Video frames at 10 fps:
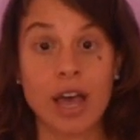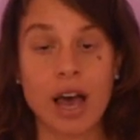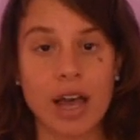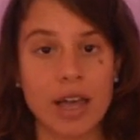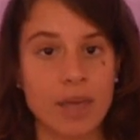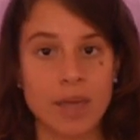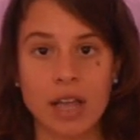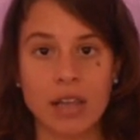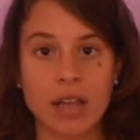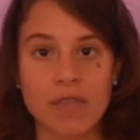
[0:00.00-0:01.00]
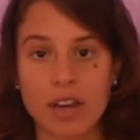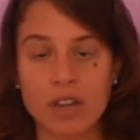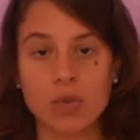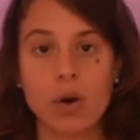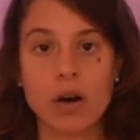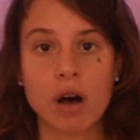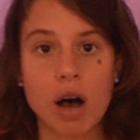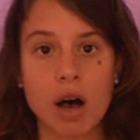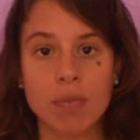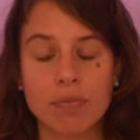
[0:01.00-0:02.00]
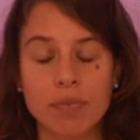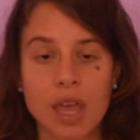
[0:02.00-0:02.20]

I mean, I love that as well.